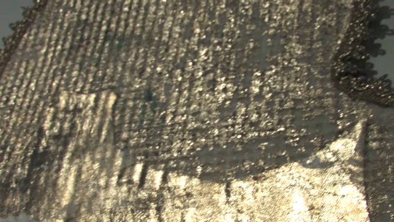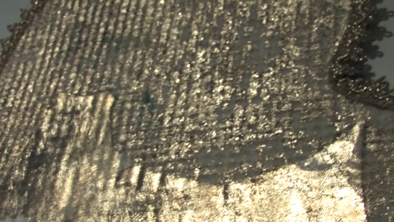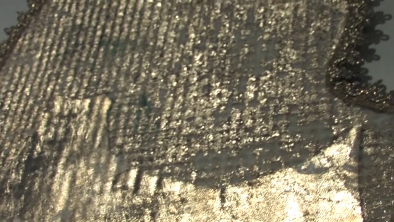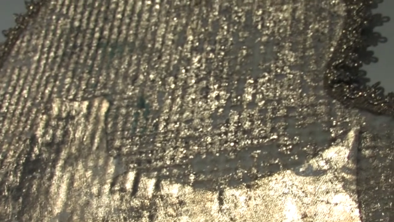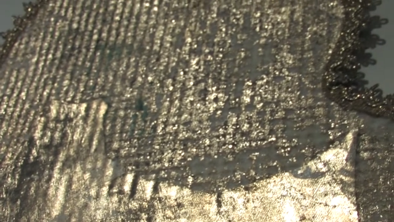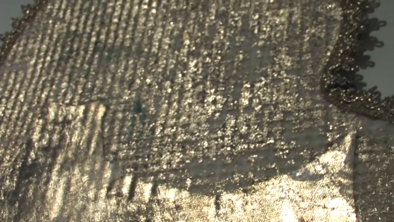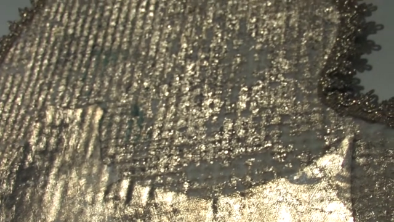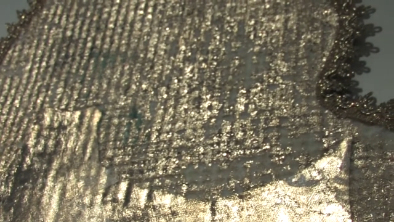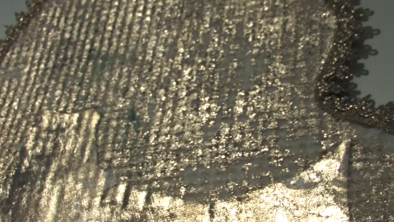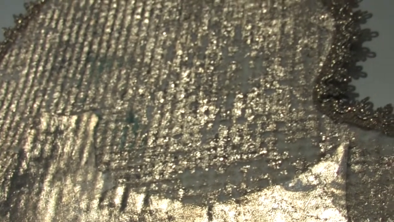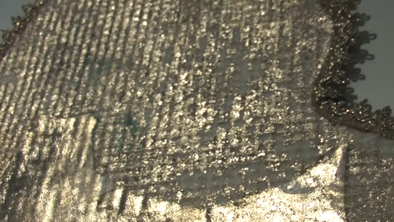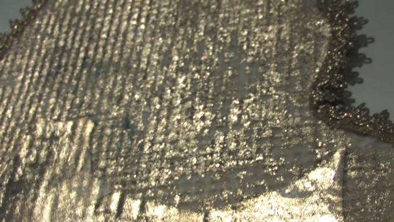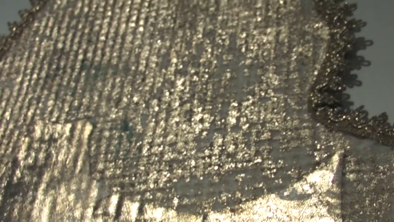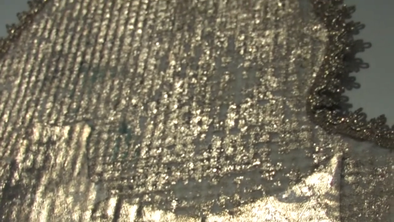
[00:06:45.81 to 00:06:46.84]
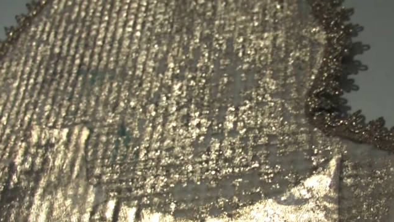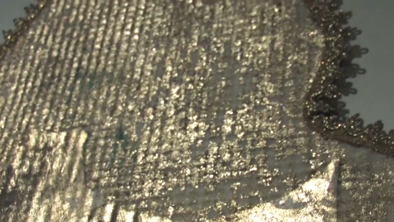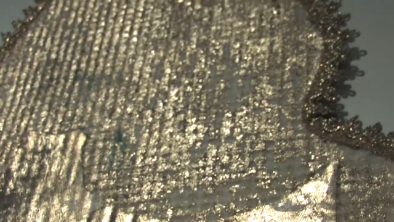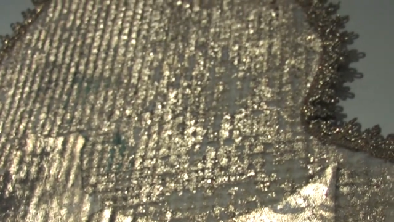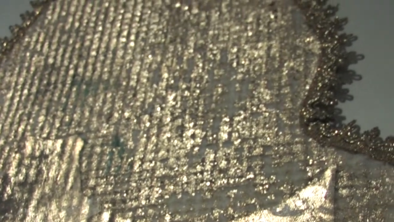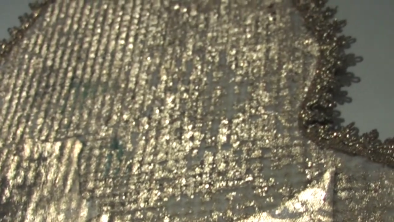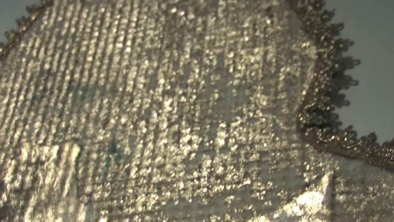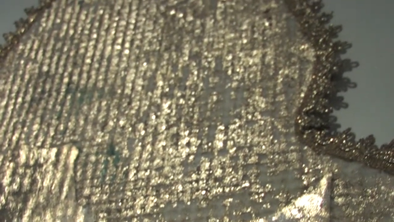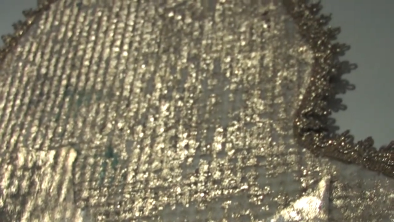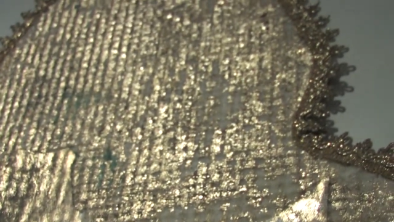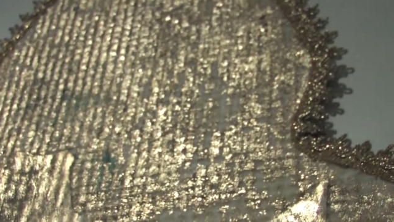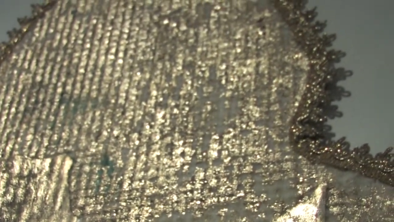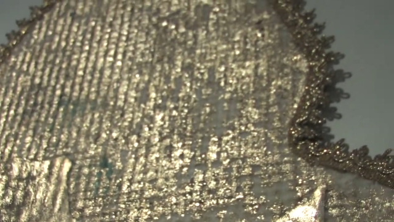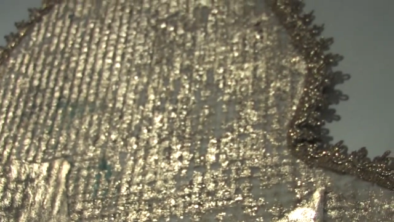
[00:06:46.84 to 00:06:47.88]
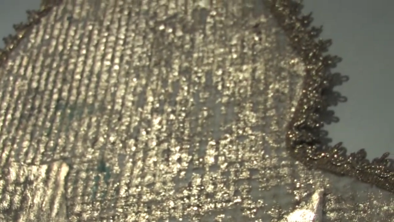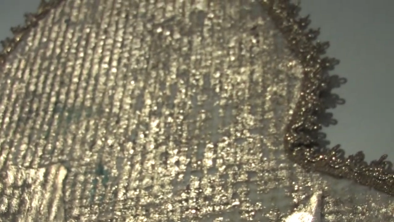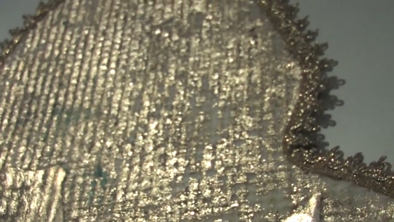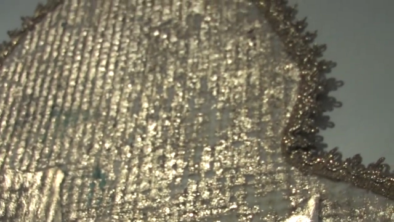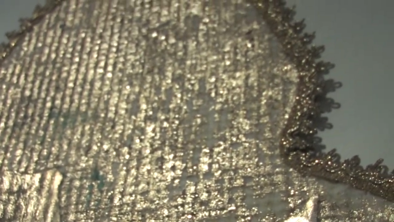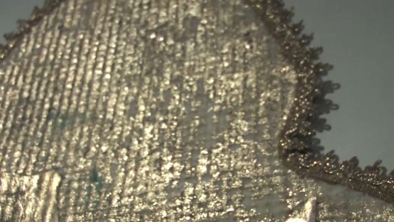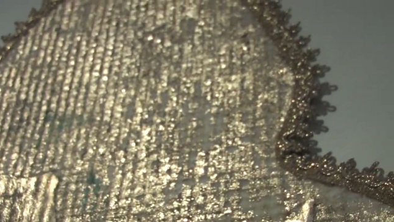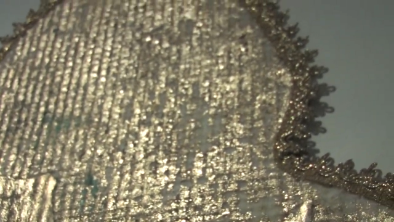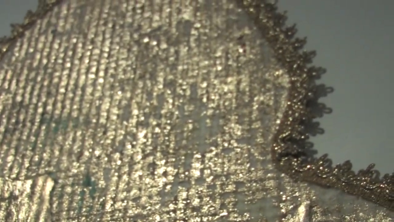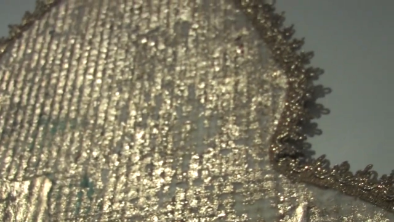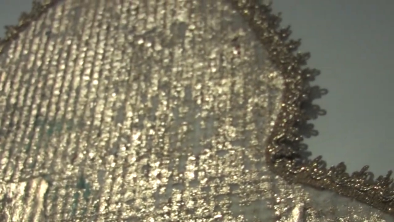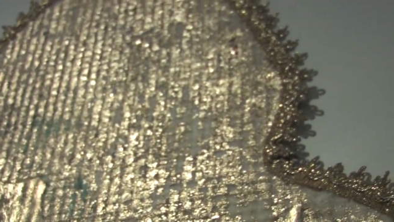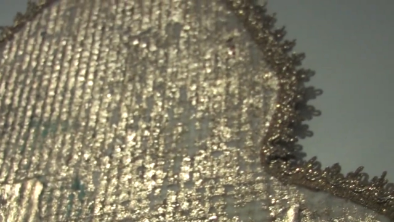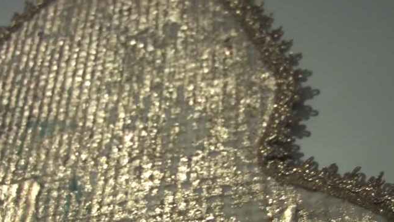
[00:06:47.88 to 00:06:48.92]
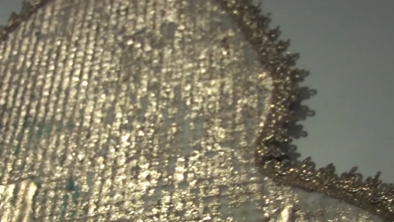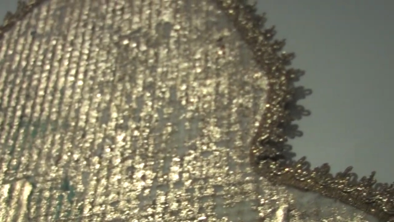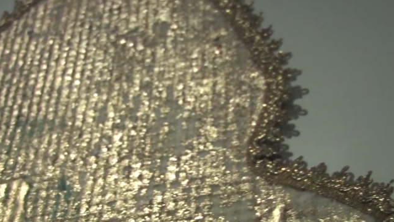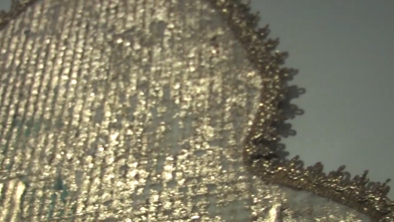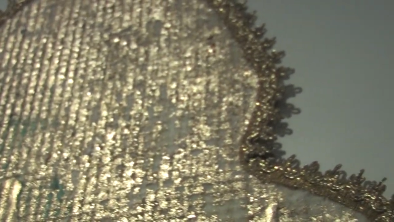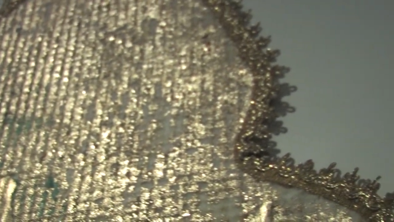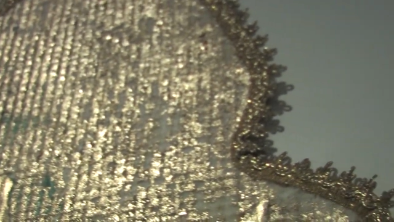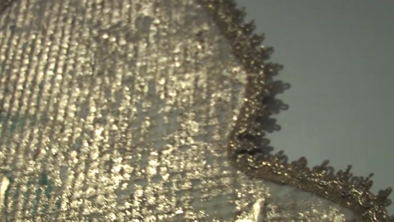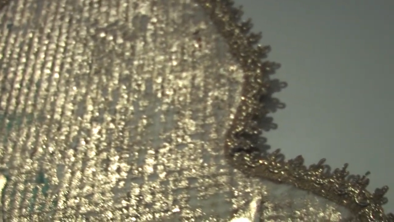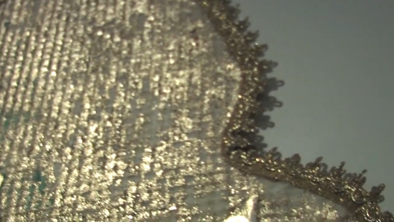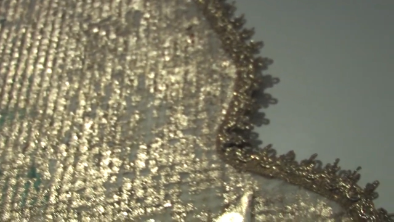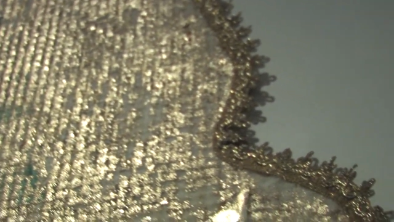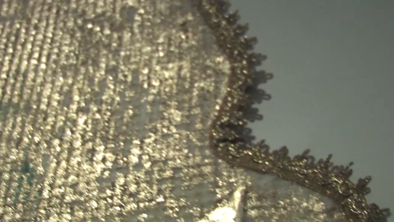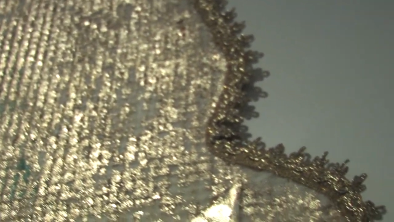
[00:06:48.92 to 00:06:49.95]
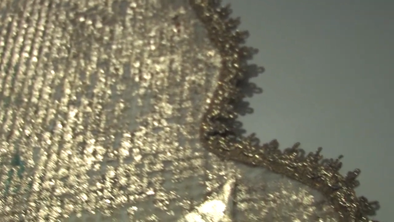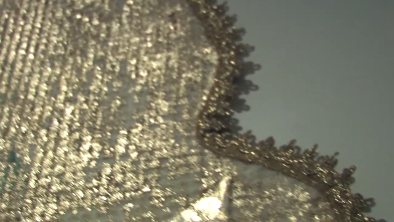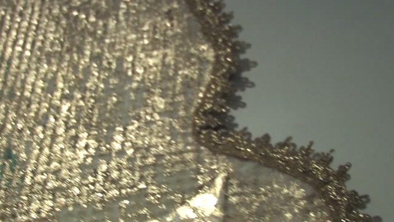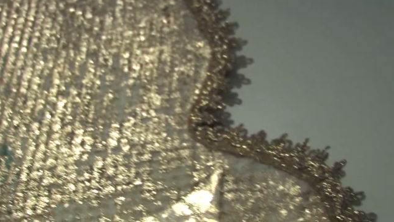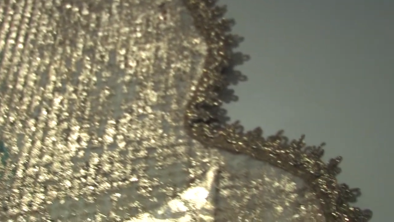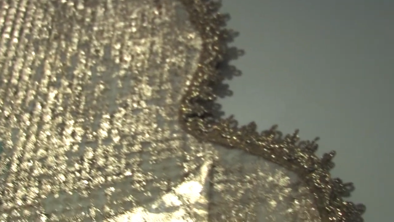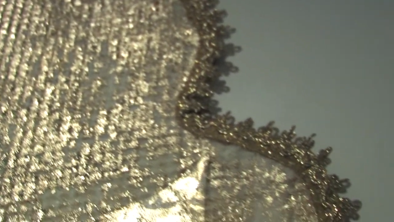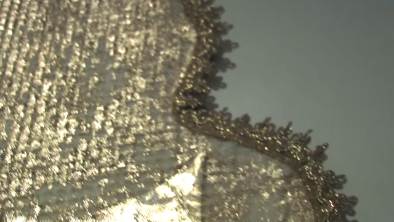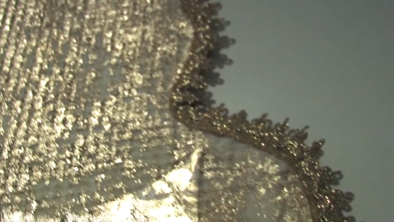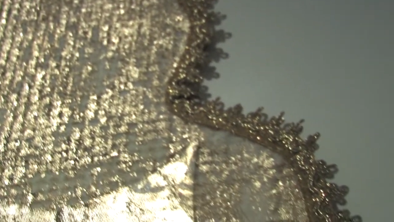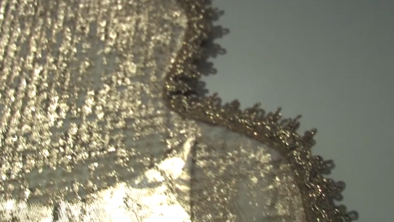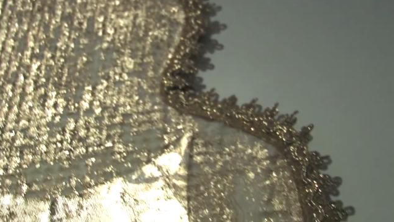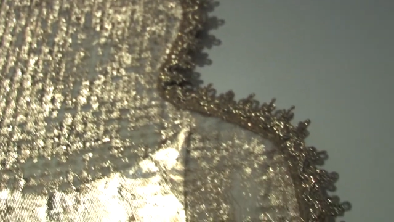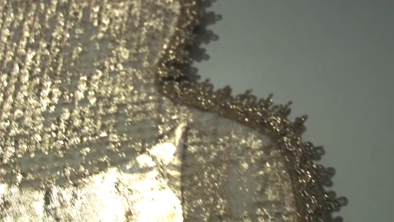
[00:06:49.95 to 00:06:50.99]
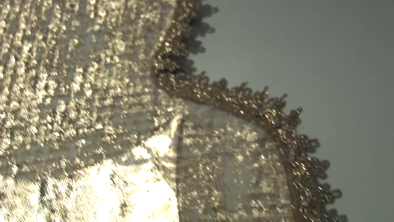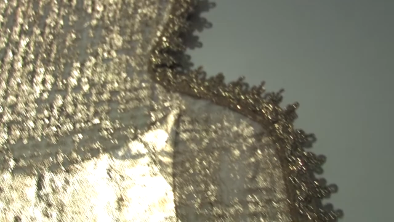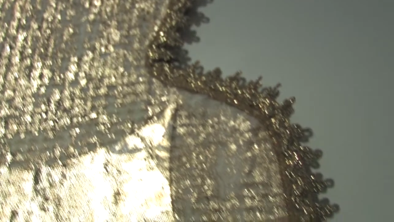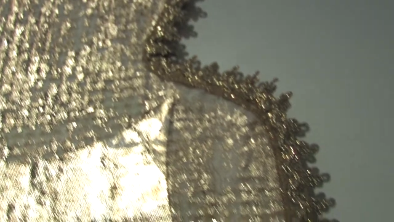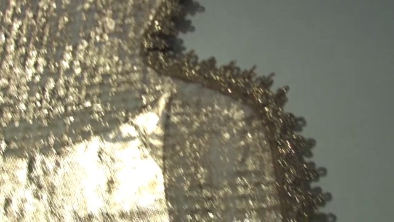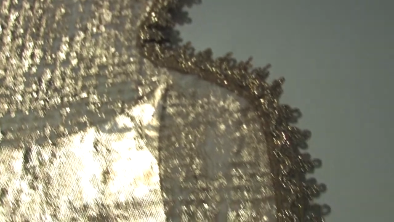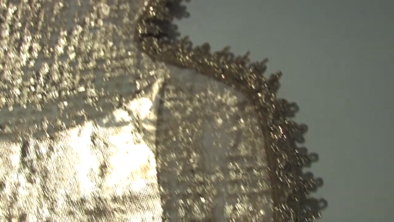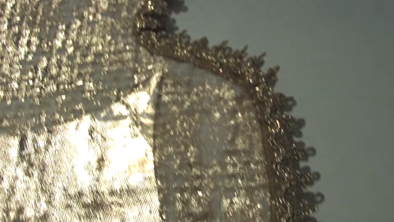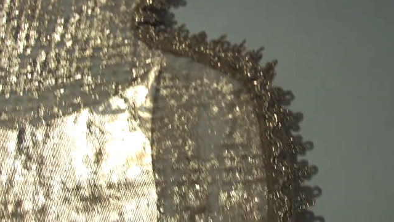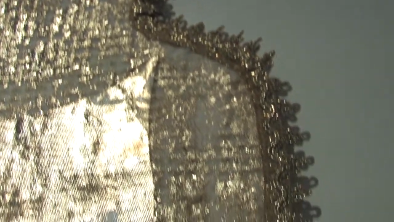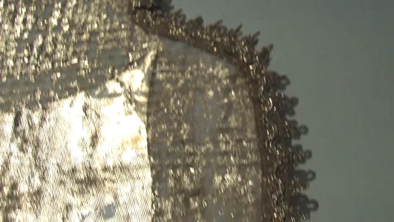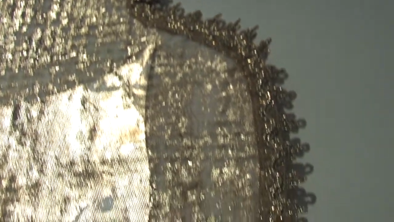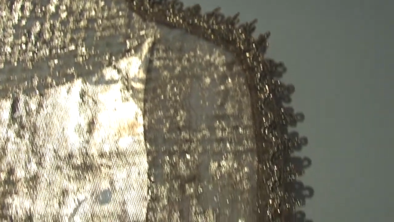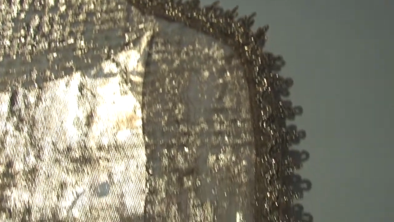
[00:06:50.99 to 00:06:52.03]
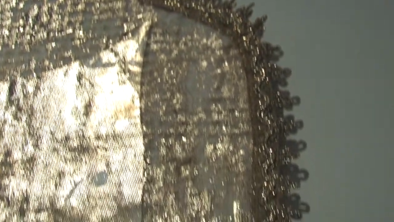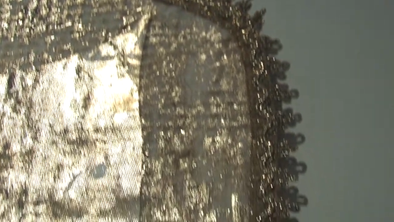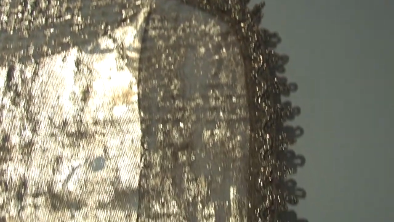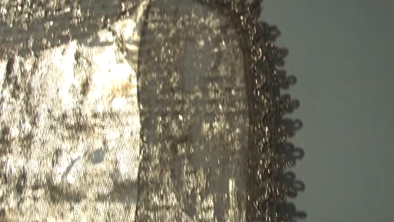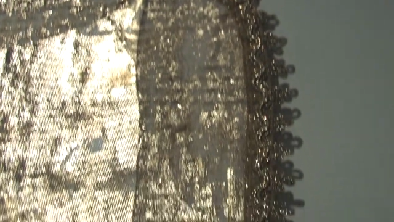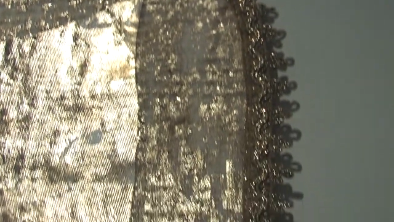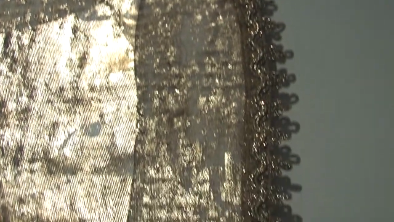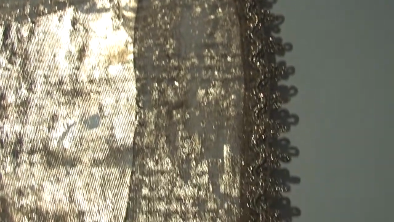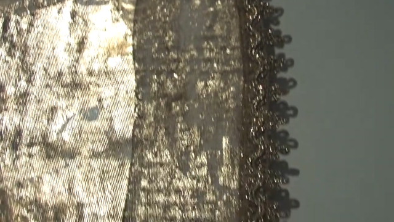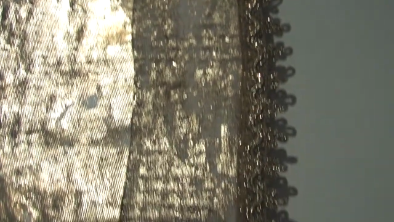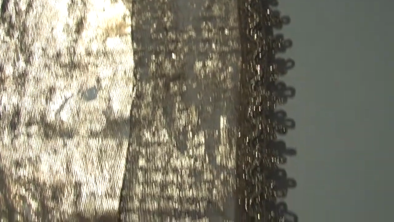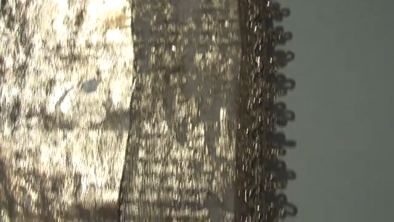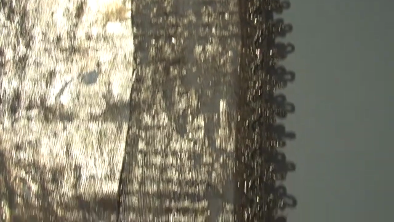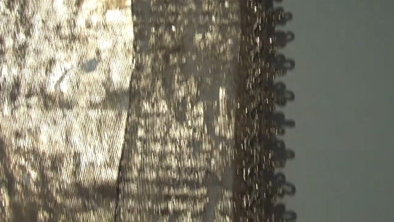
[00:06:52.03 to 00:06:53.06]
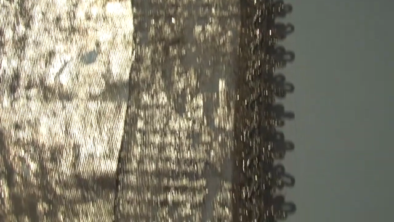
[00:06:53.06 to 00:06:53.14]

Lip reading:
[unreadable: no face in view]